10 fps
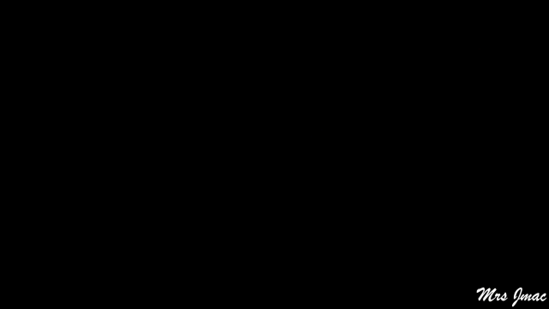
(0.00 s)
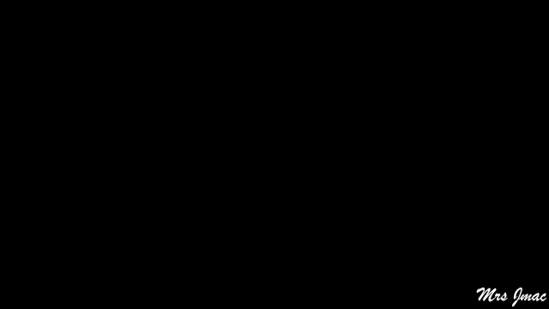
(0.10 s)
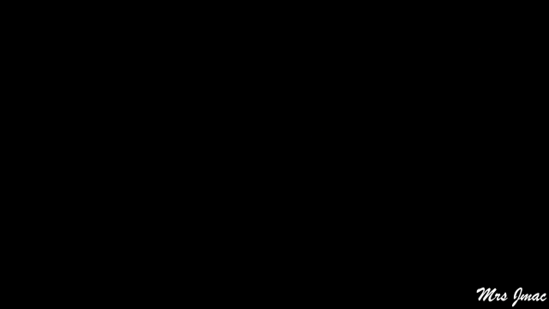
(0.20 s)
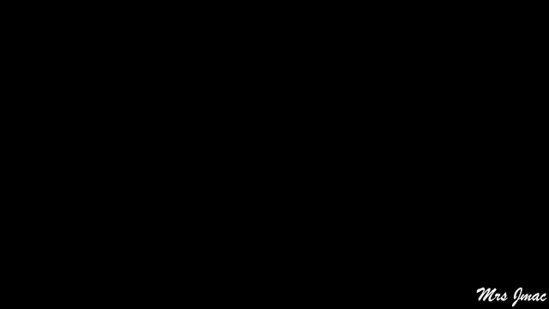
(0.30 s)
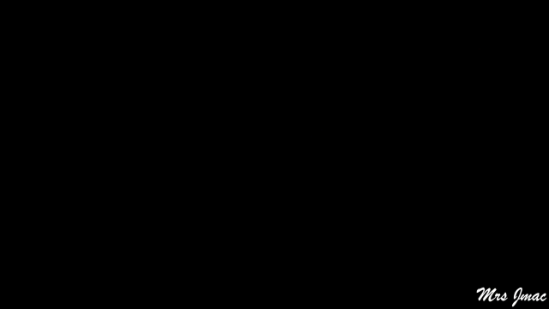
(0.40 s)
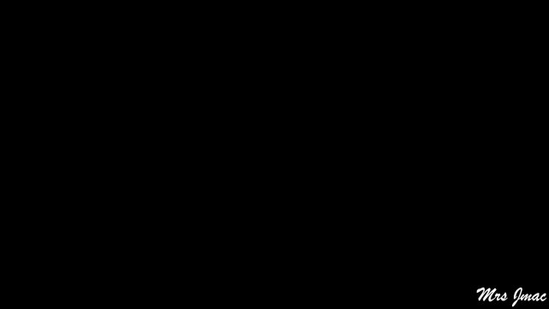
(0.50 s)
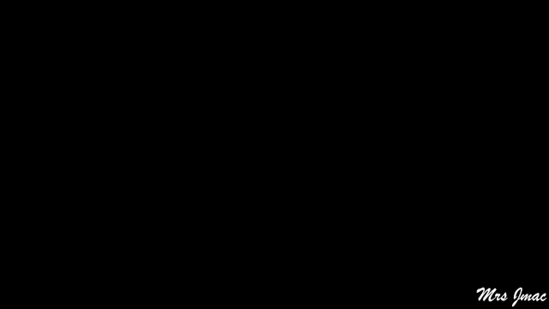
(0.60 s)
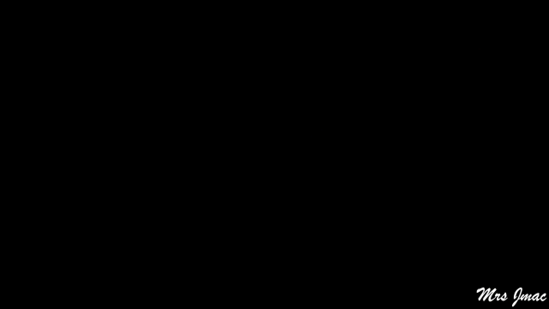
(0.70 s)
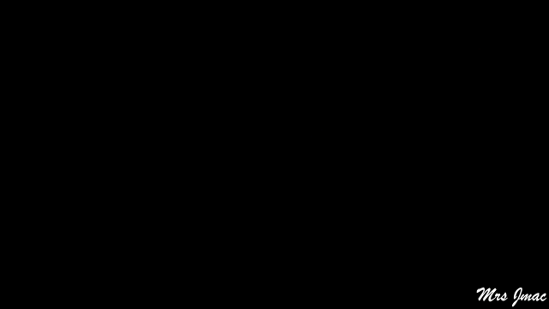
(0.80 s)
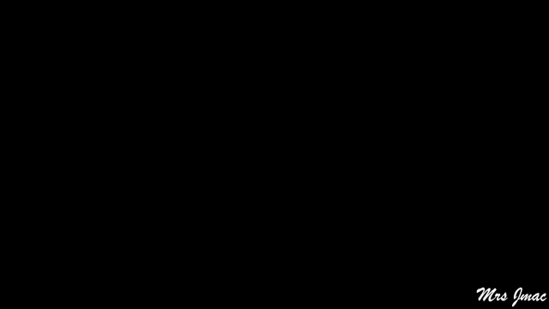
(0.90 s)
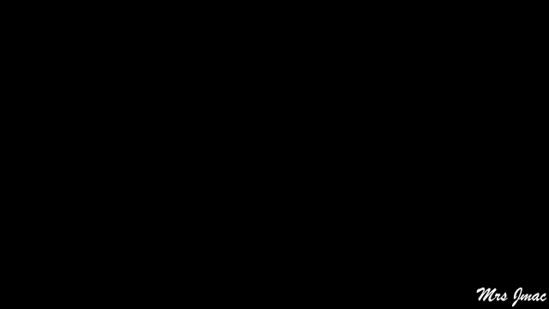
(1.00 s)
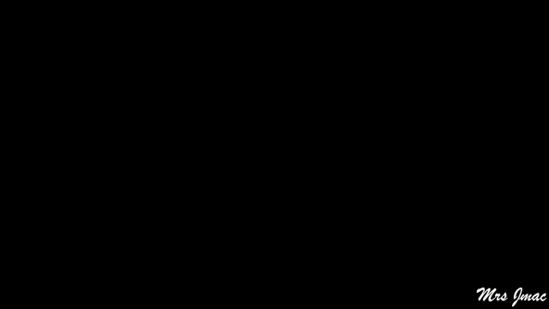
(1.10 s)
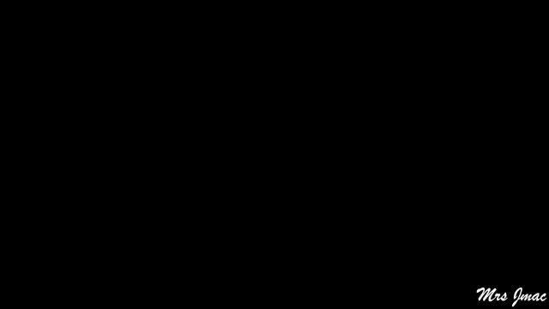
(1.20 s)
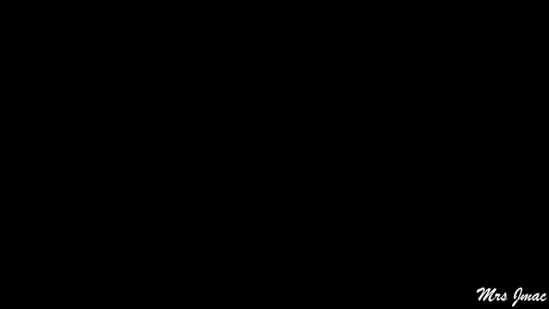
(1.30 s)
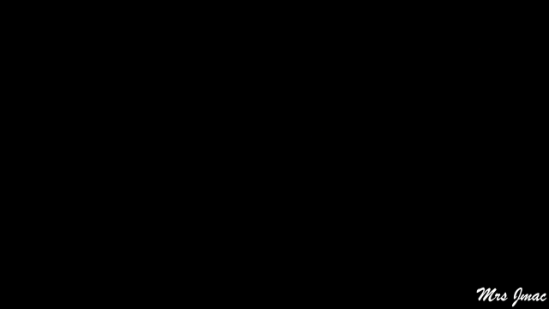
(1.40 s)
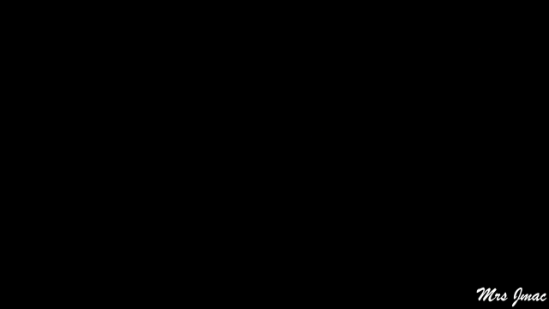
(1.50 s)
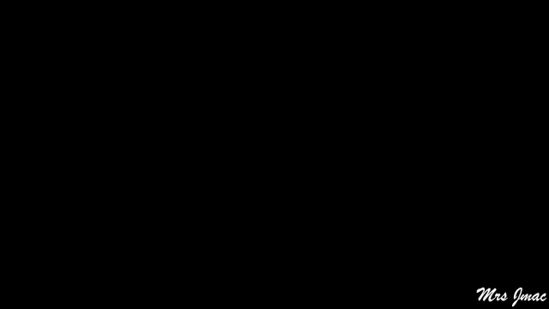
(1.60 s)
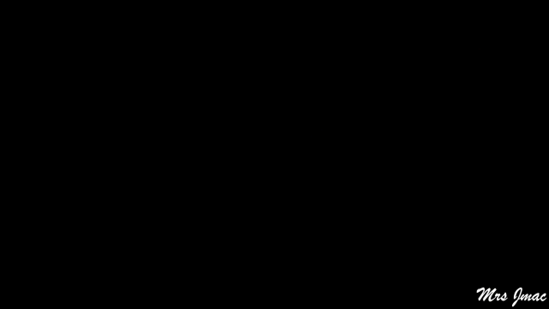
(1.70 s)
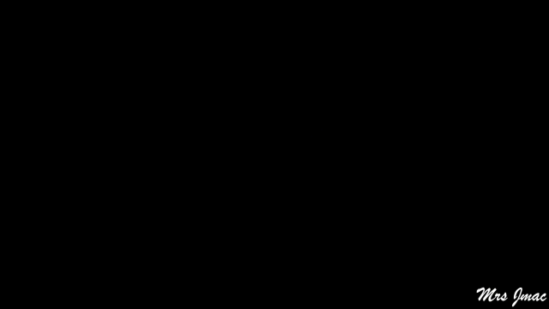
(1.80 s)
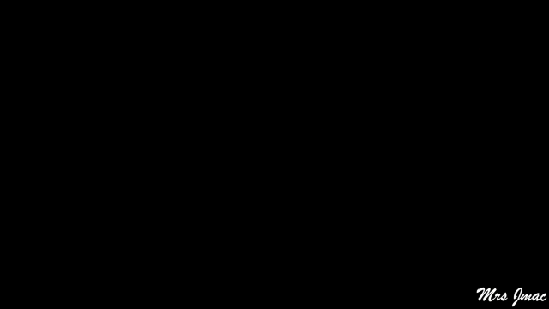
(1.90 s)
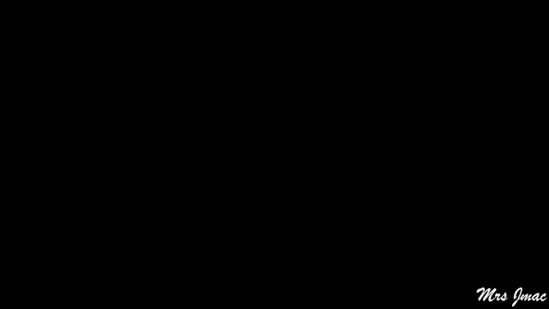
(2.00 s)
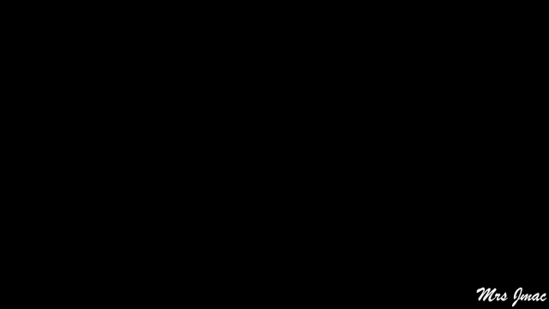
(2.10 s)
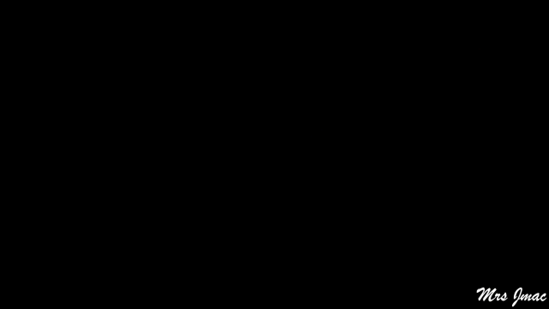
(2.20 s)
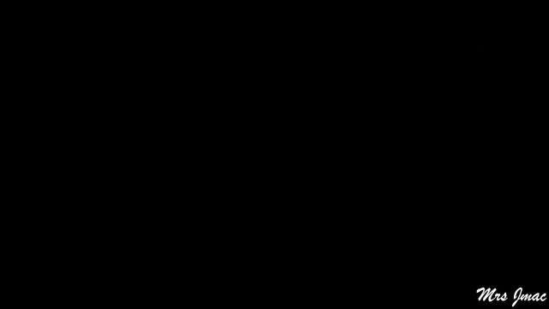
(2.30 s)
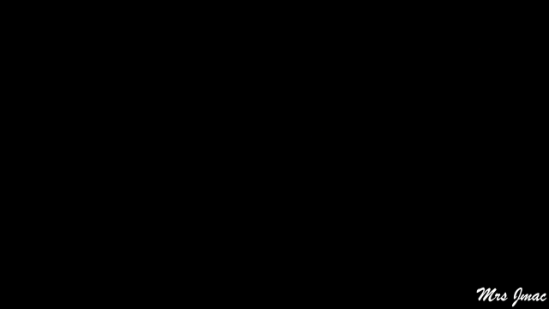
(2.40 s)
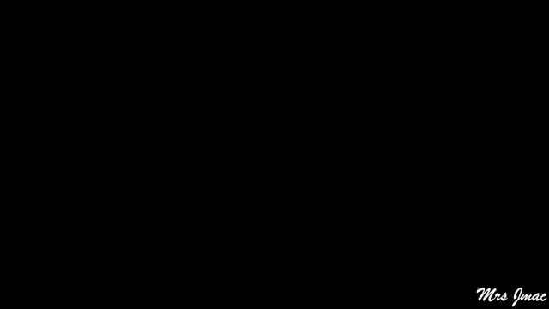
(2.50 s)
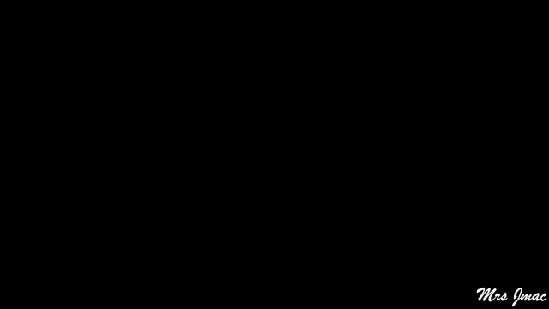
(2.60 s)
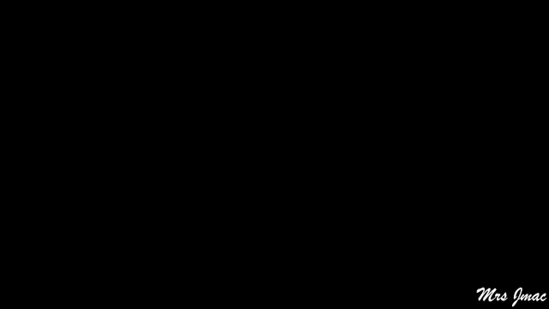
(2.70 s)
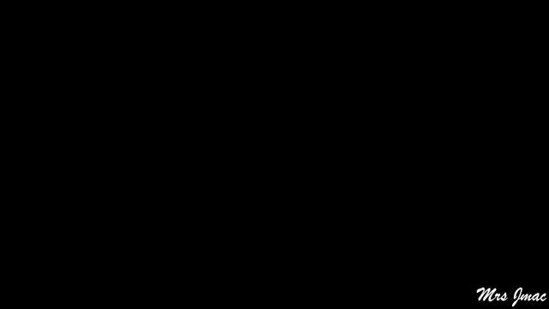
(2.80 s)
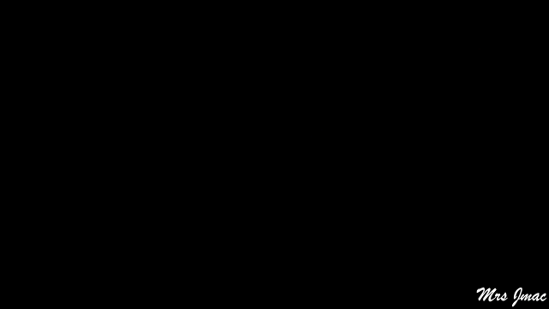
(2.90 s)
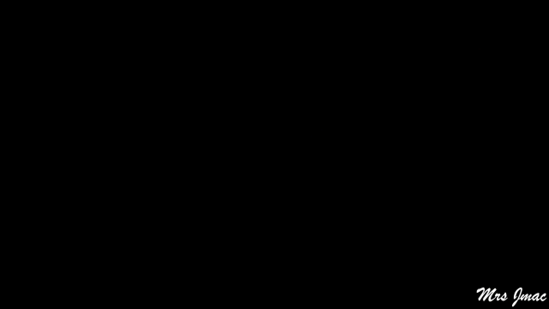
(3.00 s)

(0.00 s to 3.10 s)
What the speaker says: [unreadable: no face in view]